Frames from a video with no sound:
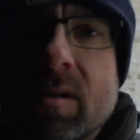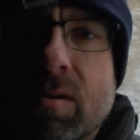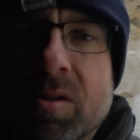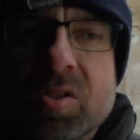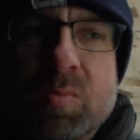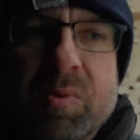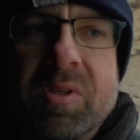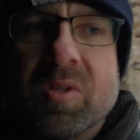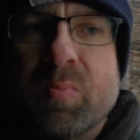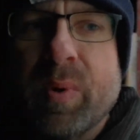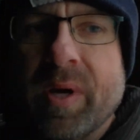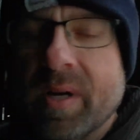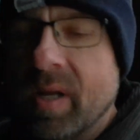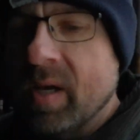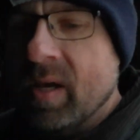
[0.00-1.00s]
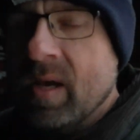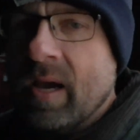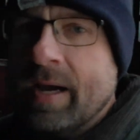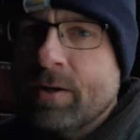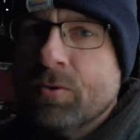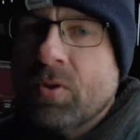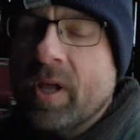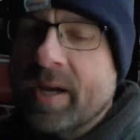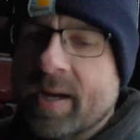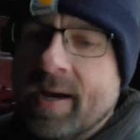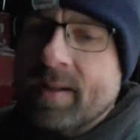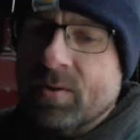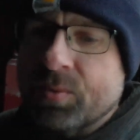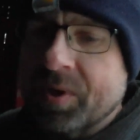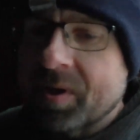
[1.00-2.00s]
Christmas, but I do like
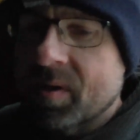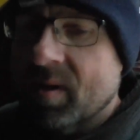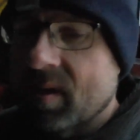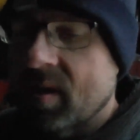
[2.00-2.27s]
Halloween.